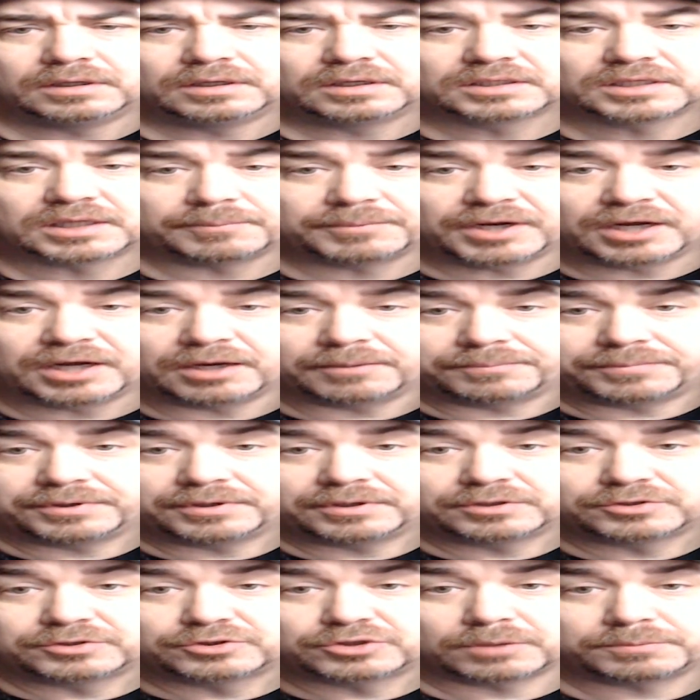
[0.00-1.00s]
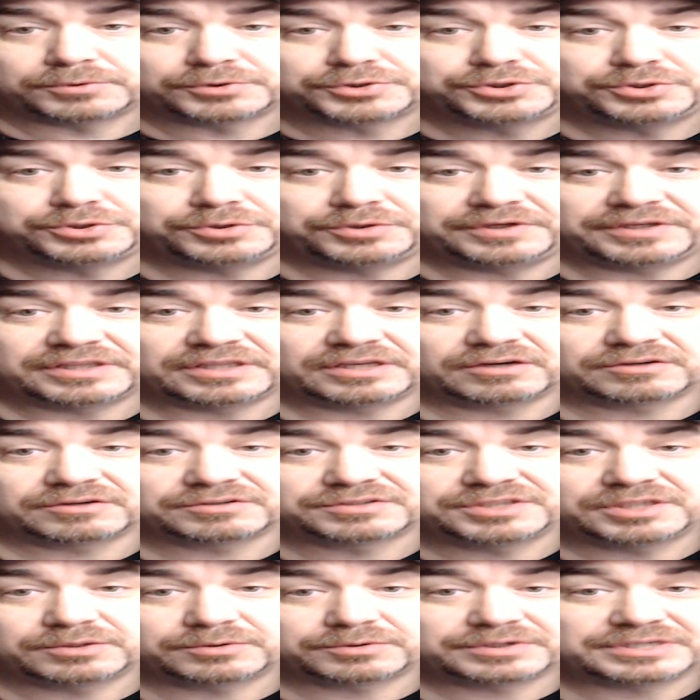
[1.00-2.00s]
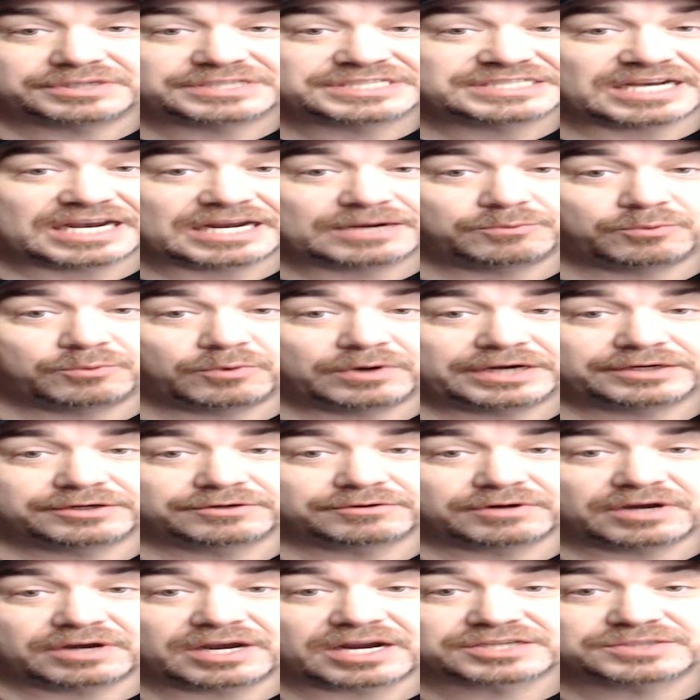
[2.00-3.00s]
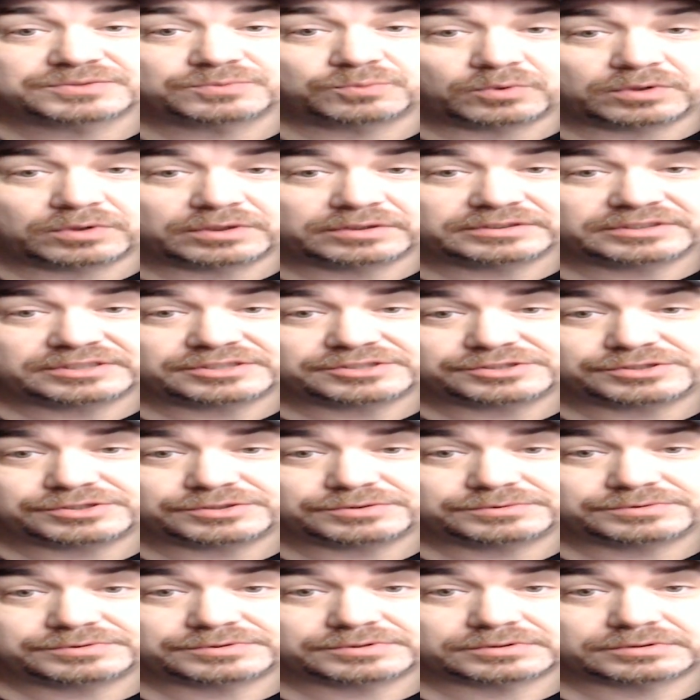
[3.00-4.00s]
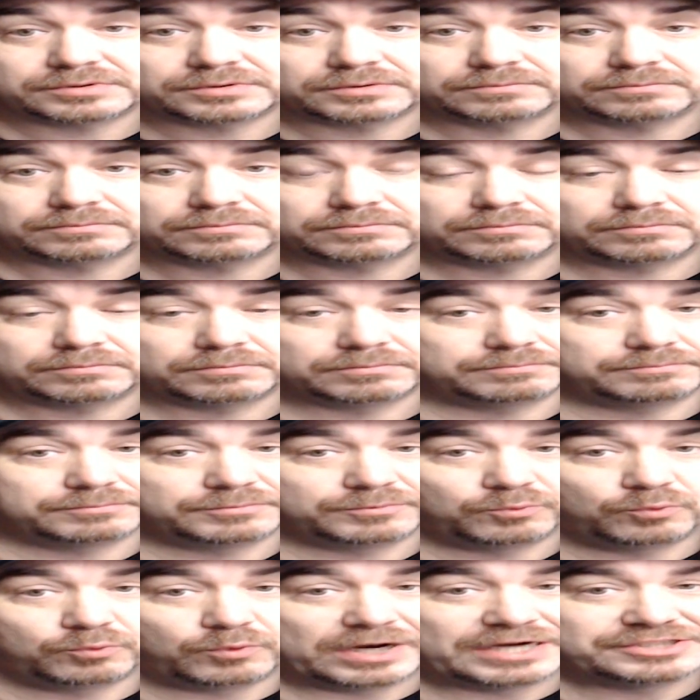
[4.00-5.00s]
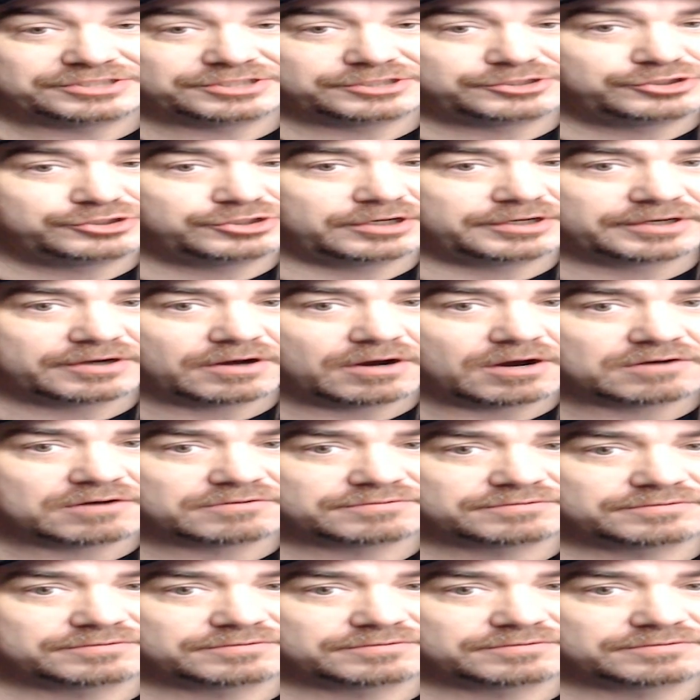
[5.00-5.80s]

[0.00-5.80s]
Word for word: Coming up, troubleshooting the Artillery Sidewinder X1 issues. Why is it shutting off?